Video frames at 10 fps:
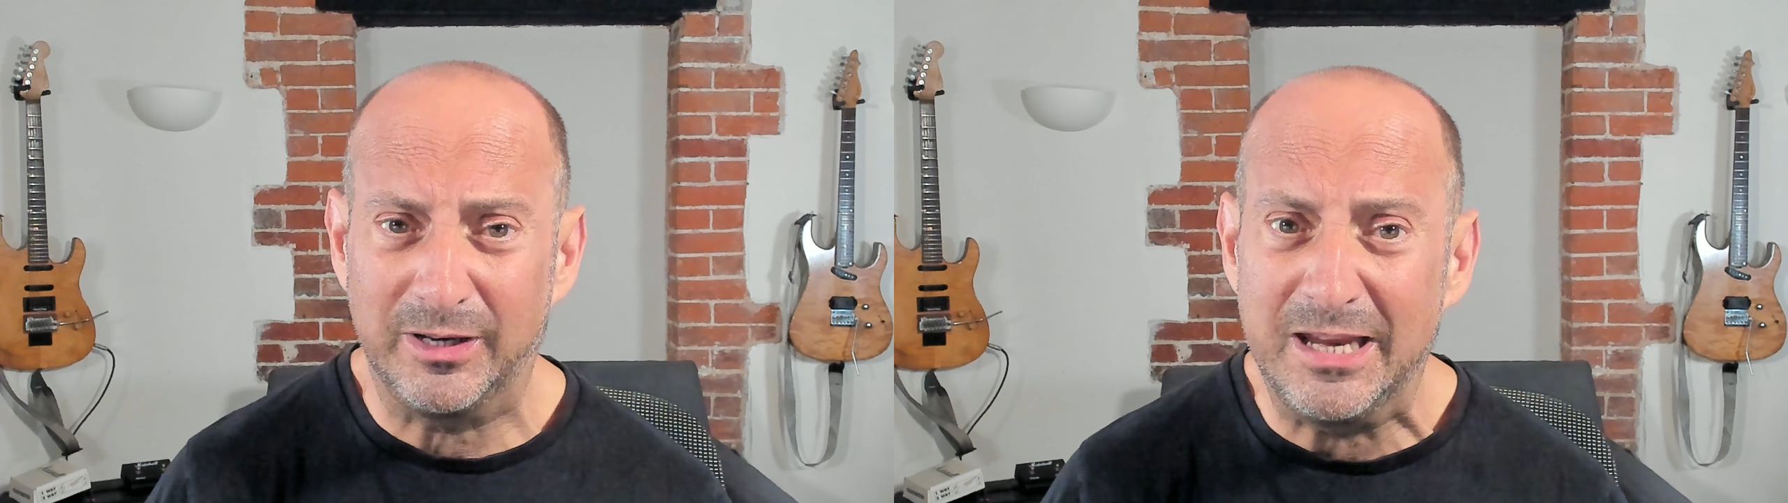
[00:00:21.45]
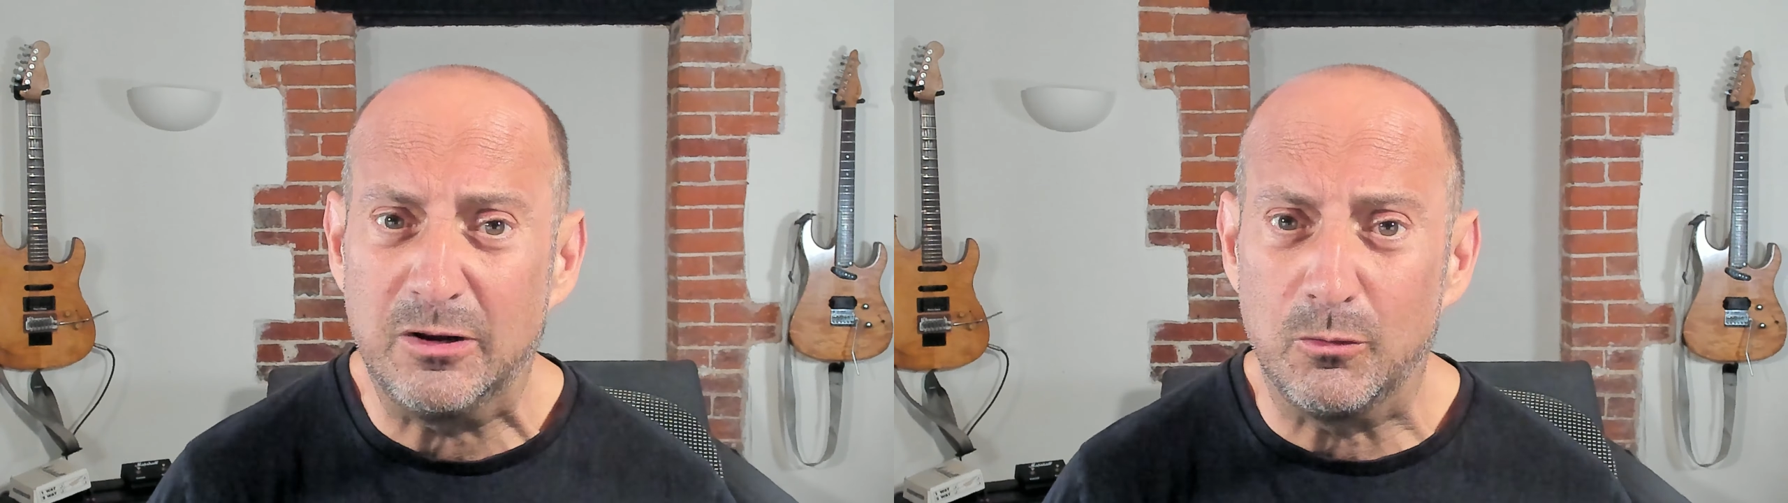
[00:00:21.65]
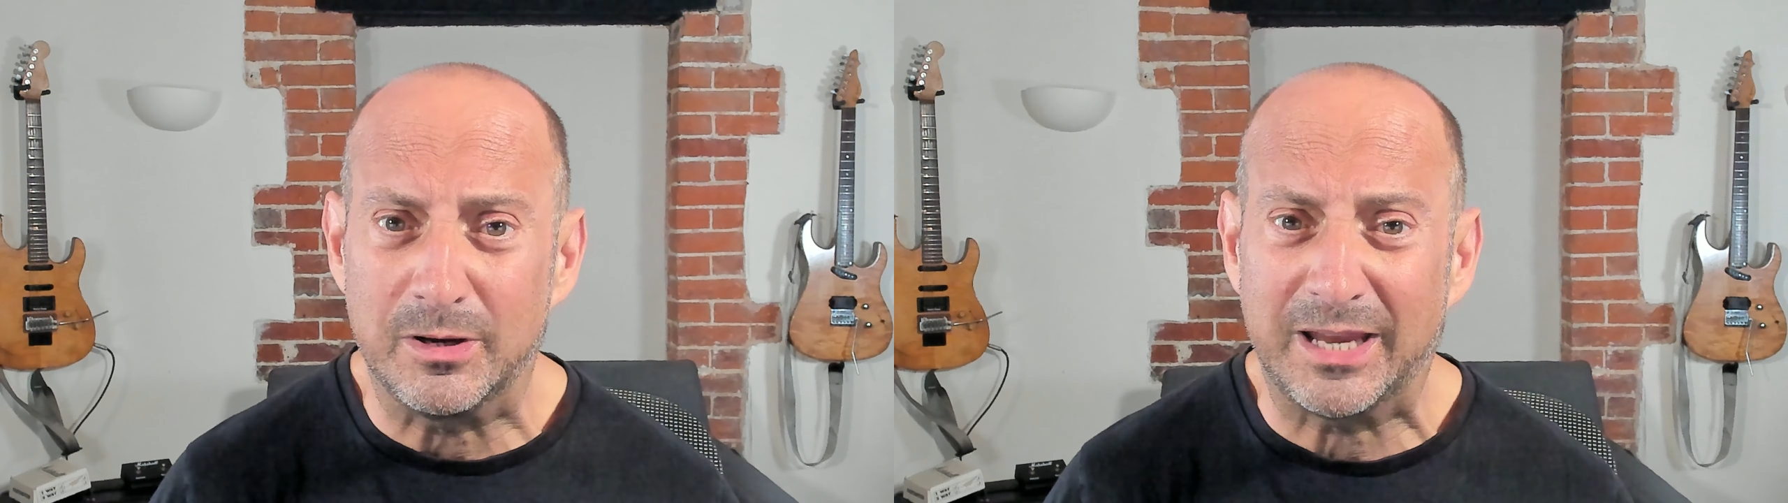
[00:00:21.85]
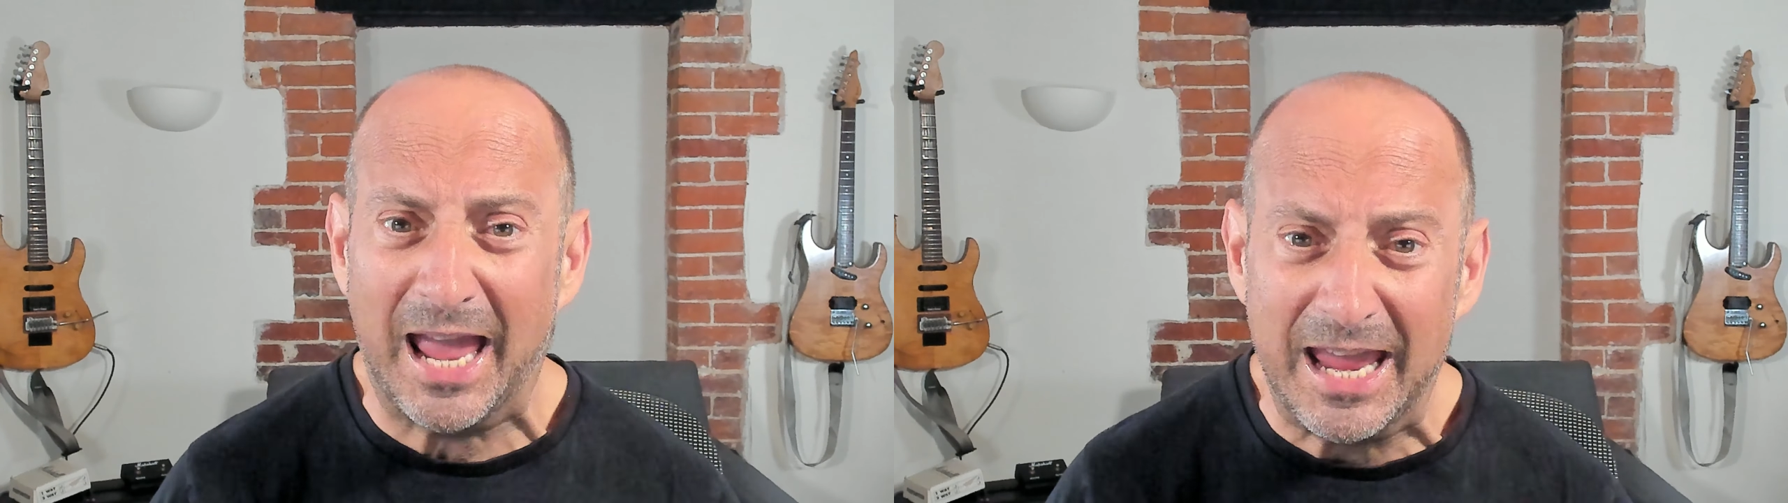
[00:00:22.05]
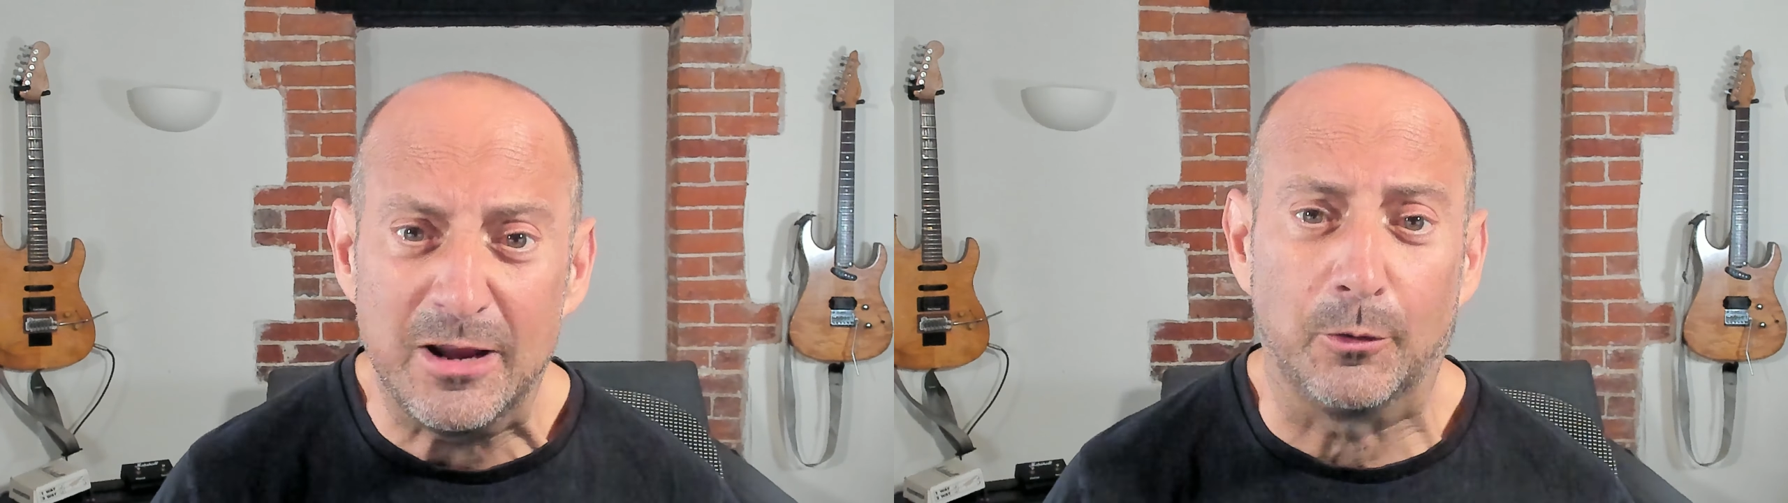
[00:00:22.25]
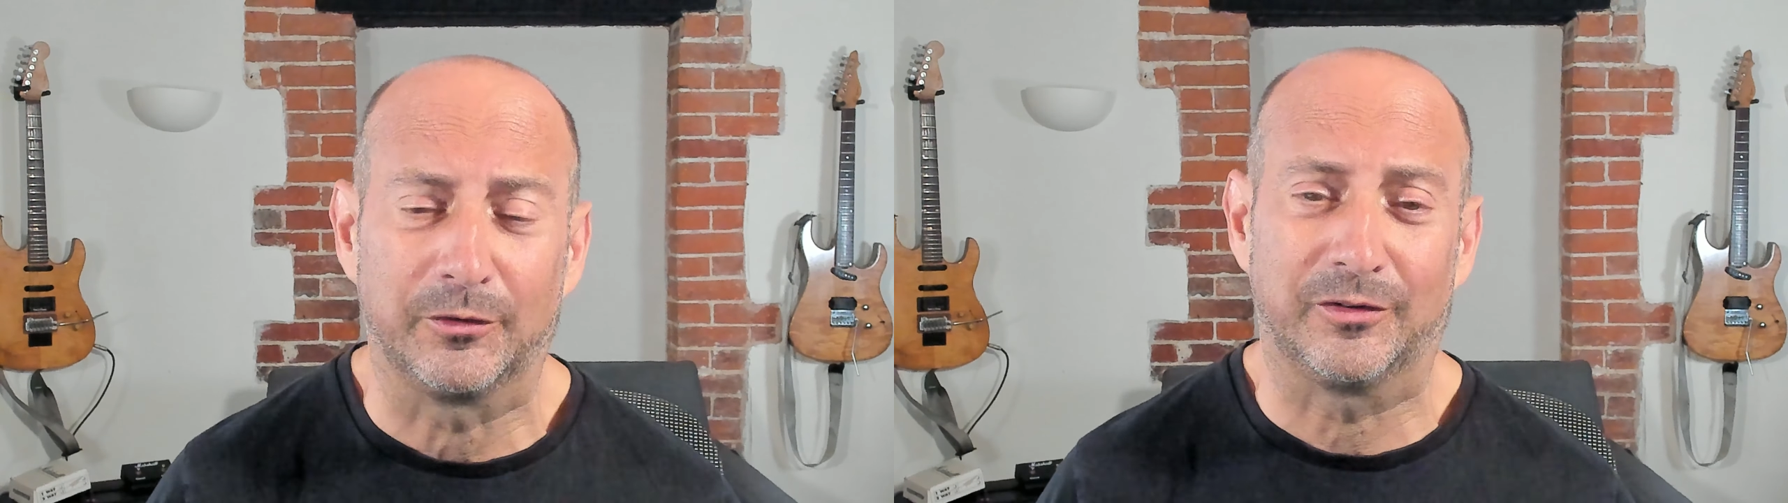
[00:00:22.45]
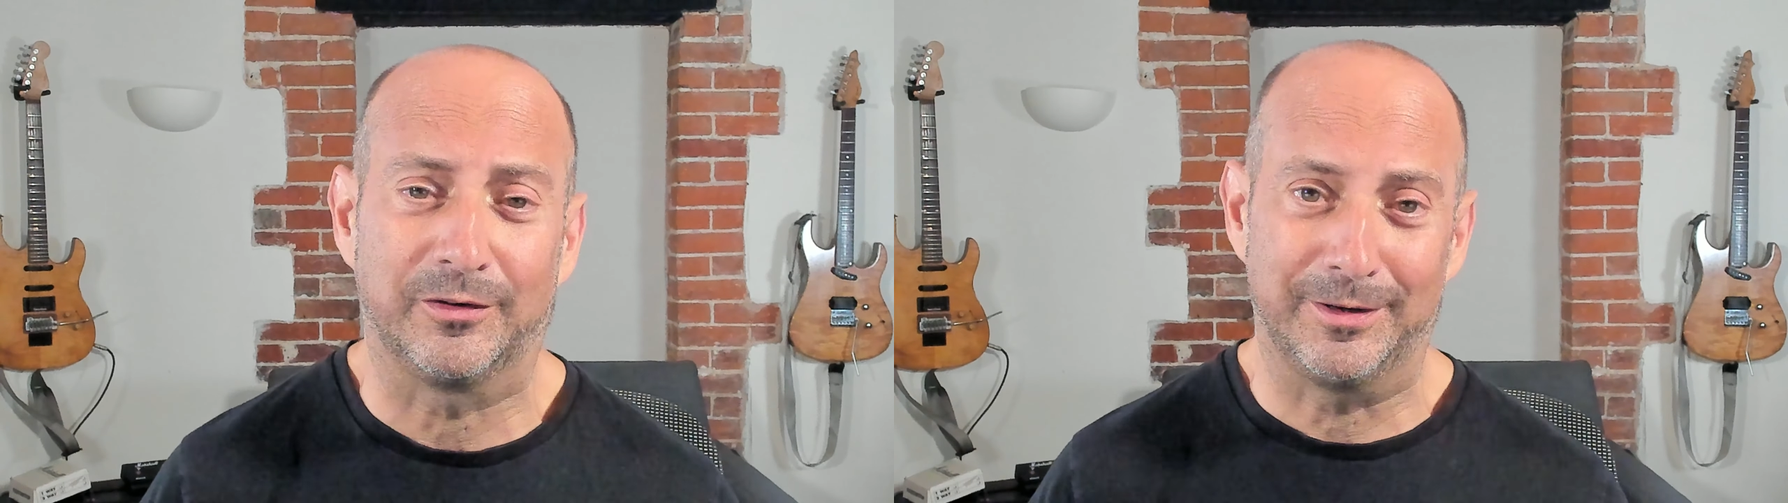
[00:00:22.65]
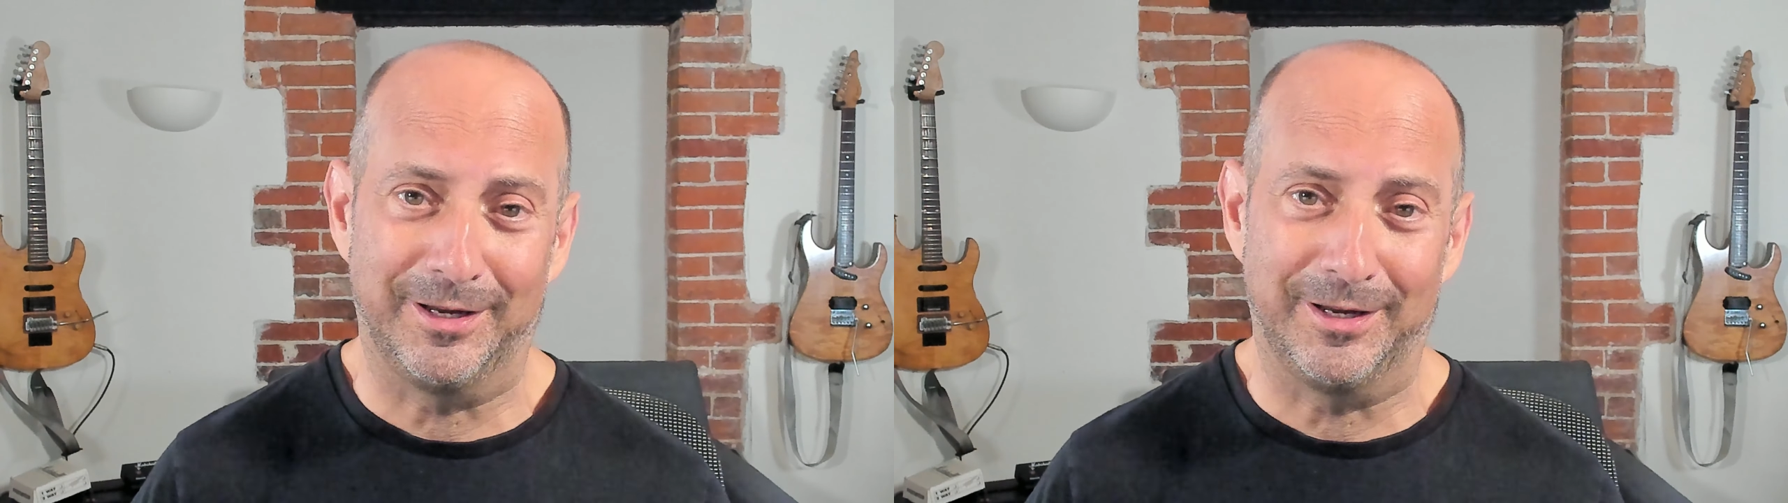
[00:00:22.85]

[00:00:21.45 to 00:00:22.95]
legal chaos